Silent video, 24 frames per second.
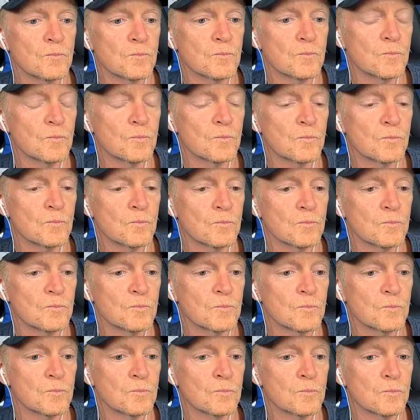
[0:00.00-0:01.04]

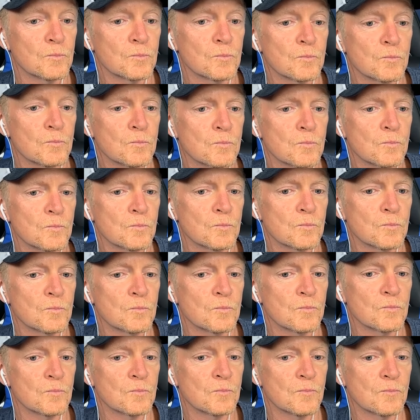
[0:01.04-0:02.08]

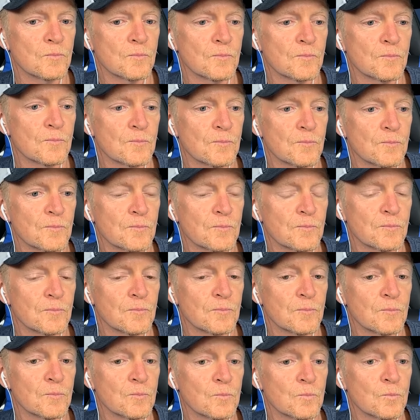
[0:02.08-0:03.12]

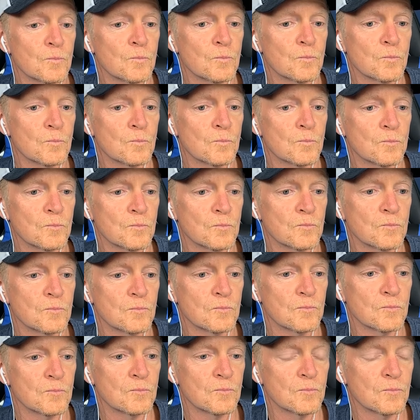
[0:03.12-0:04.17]

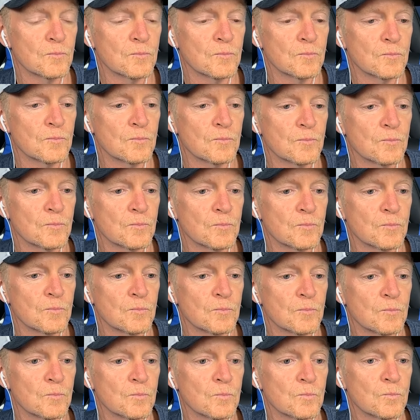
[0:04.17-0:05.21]

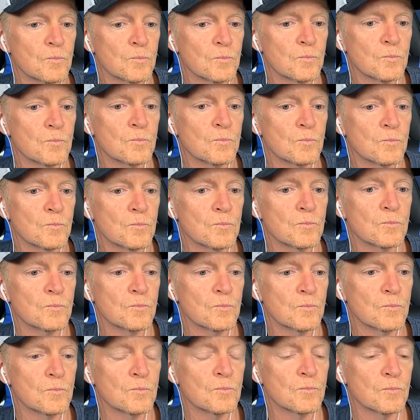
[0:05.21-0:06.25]

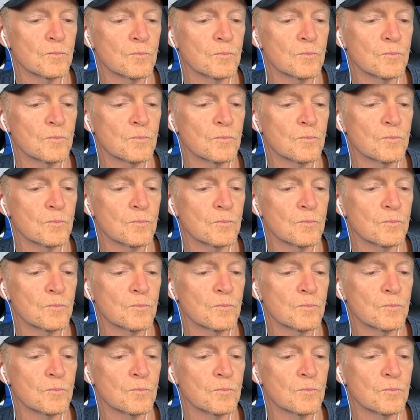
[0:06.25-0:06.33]
[no speech]